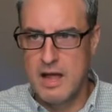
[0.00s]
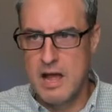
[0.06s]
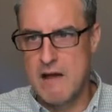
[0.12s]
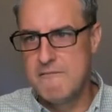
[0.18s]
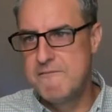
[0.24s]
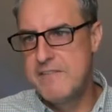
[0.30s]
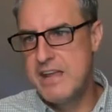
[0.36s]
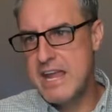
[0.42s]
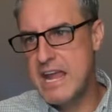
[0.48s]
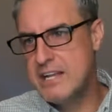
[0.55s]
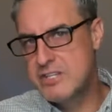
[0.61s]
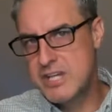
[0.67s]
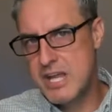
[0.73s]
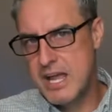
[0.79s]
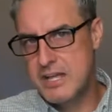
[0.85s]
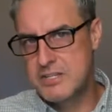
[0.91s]
a
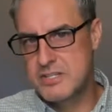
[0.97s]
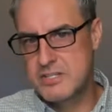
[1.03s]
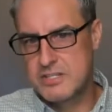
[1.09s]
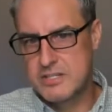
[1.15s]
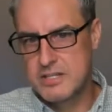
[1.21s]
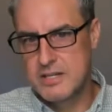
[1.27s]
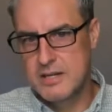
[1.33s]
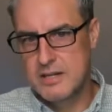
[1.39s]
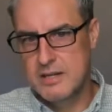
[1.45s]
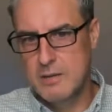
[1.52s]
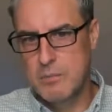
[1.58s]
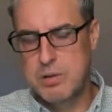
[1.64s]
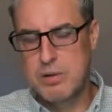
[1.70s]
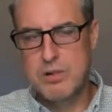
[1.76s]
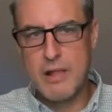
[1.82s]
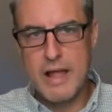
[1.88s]
VHS
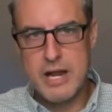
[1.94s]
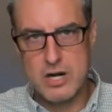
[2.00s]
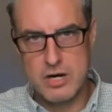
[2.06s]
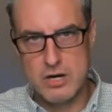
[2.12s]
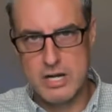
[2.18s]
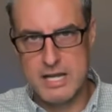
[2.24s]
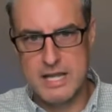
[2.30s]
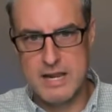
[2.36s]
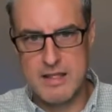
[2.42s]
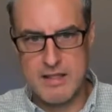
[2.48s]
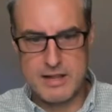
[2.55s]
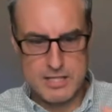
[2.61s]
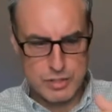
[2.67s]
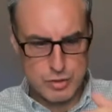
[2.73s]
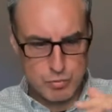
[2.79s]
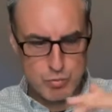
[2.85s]
player in a,
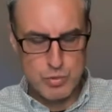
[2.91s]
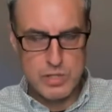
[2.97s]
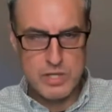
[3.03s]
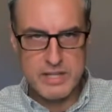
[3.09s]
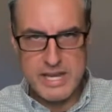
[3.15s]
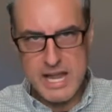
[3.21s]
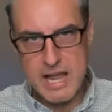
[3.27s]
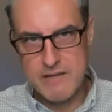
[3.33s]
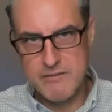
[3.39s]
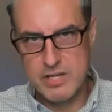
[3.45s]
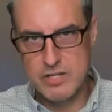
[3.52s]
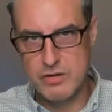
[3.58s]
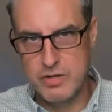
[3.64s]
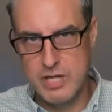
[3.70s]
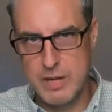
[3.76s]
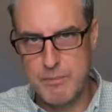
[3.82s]
like this really heavy
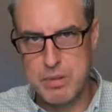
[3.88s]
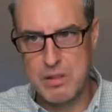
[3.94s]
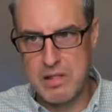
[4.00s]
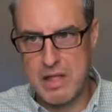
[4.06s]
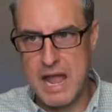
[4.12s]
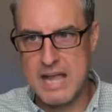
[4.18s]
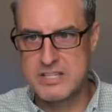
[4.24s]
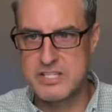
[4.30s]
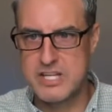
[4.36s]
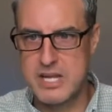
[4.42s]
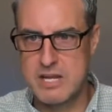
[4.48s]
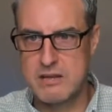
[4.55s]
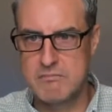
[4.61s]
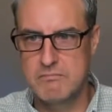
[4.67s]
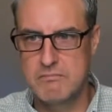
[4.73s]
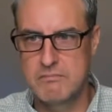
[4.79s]
duty
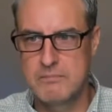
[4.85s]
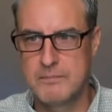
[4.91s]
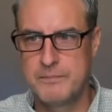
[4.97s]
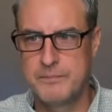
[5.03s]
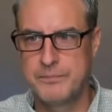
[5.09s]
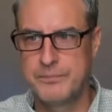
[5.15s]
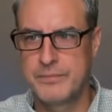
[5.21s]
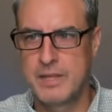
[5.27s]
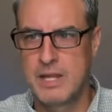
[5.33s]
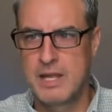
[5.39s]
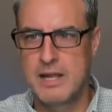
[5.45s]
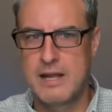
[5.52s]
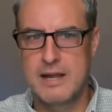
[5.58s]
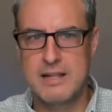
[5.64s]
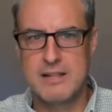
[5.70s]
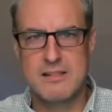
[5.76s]
plastic,
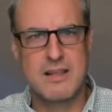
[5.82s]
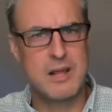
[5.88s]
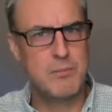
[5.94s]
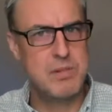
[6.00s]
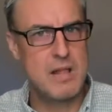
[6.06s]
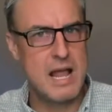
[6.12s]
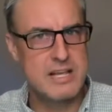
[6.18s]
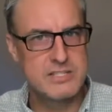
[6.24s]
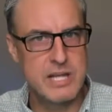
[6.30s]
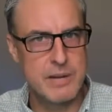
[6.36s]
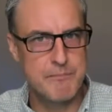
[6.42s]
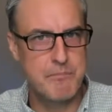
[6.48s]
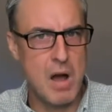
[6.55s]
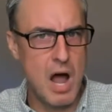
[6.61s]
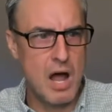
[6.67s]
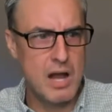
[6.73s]
you know, like a
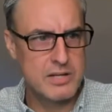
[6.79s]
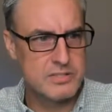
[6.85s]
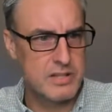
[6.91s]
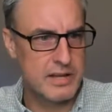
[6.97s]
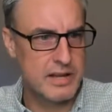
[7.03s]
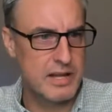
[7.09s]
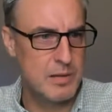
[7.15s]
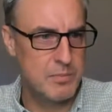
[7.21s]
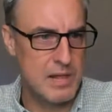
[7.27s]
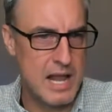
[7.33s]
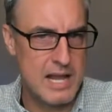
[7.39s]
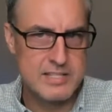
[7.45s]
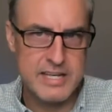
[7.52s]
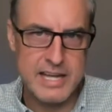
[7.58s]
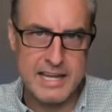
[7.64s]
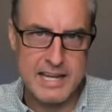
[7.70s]
plastic box, like a
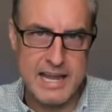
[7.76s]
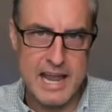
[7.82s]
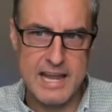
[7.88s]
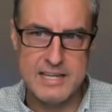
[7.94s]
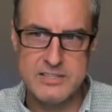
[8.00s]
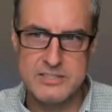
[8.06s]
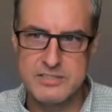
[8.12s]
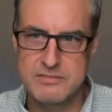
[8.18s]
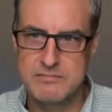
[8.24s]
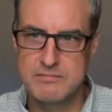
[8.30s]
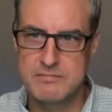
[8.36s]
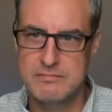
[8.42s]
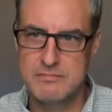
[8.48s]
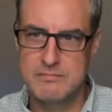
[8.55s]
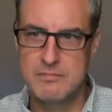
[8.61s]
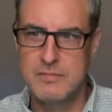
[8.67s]
plastic encase
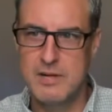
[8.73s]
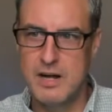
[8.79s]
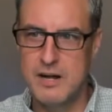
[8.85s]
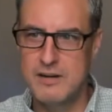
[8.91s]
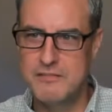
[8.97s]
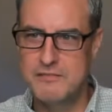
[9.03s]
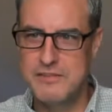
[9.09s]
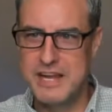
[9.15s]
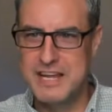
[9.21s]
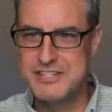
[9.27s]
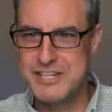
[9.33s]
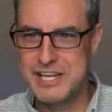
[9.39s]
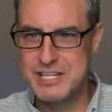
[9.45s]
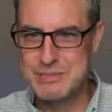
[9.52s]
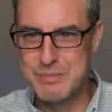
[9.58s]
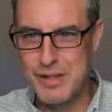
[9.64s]
uh,
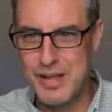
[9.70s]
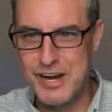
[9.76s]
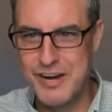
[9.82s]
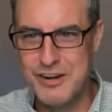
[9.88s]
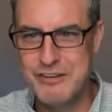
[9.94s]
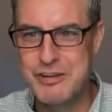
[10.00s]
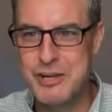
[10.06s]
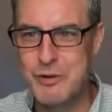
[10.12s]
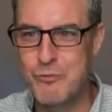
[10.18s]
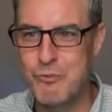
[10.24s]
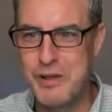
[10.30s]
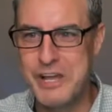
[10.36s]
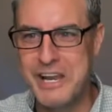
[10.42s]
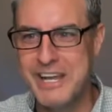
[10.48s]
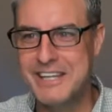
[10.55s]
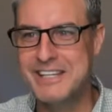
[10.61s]
VHS player, and you could
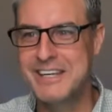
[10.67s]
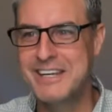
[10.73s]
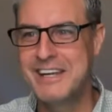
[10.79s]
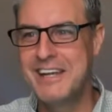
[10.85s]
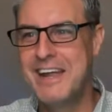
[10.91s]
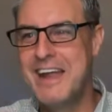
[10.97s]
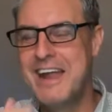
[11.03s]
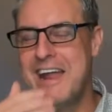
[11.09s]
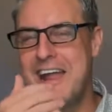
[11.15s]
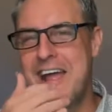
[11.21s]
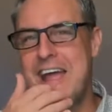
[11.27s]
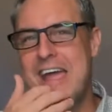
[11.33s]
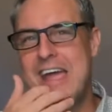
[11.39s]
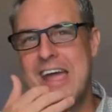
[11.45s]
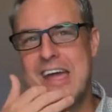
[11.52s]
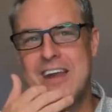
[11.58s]
rent it
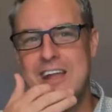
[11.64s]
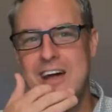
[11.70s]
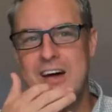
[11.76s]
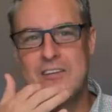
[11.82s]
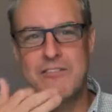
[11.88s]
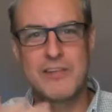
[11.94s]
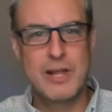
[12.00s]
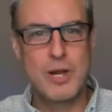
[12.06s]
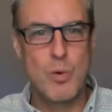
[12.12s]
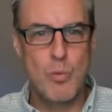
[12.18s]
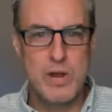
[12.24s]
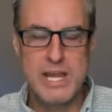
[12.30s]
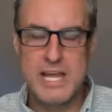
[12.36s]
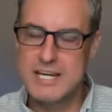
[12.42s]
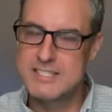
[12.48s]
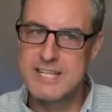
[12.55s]
and uh, for like a
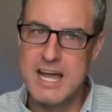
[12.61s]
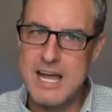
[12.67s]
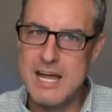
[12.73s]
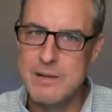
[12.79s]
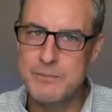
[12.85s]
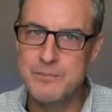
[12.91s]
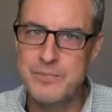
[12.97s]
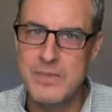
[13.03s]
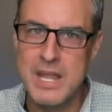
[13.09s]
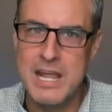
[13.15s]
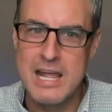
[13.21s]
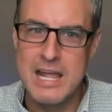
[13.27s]
week at a time.